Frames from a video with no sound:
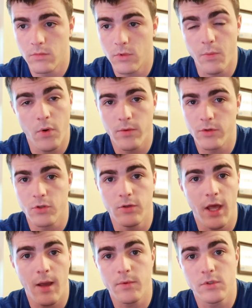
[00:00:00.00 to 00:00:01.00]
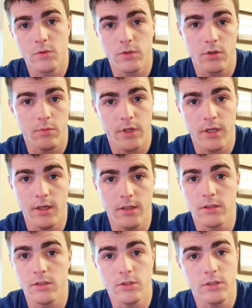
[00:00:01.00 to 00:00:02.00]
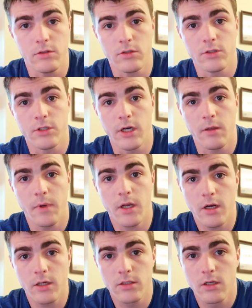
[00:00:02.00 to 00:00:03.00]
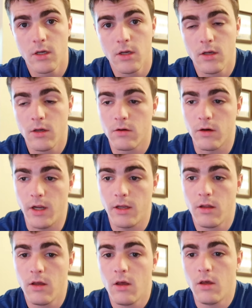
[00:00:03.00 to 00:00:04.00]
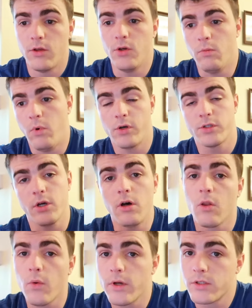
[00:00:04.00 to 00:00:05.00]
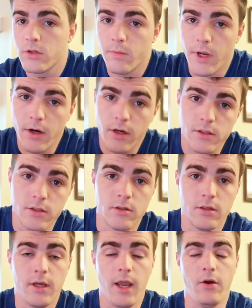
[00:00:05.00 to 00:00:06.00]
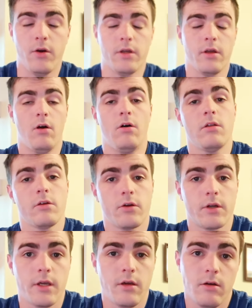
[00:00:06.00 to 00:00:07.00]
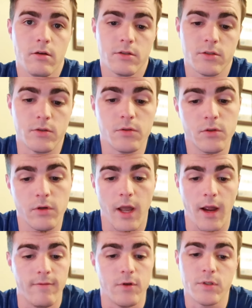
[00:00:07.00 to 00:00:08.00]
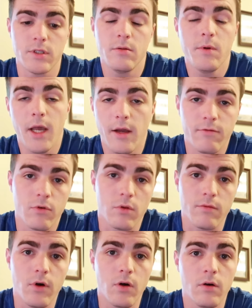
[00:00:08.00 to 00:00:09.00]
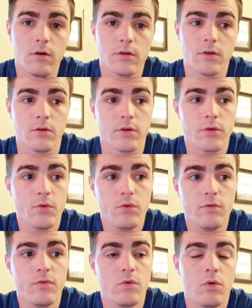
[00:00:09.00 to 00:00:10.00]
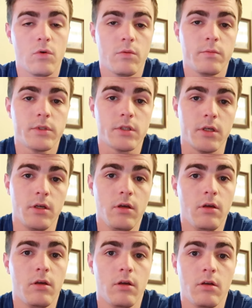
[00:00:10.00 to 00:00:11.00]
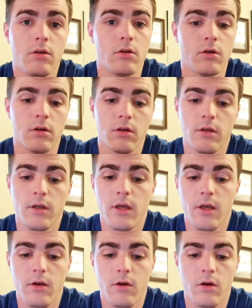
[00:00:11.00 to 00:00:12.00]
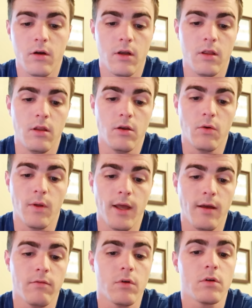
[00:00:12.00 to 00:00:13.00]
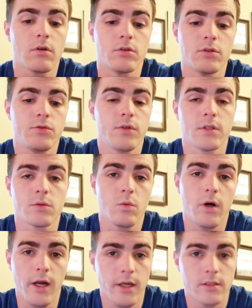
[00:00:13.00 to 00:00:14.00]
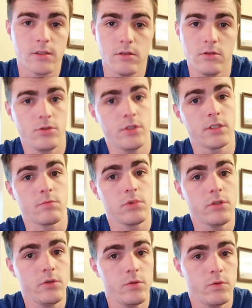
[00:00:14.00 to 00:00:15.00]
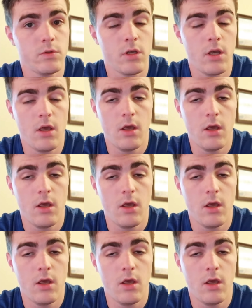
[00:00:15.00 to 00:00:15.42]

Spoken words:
the moment of truth happens when you're in P days and you're still in your training barracks, right? You'll march all the way to your barracks carrying all your gear. So you'll have your sea bag full of all your uniforms and your gear, and then you'll have all your dress whites and your dress blues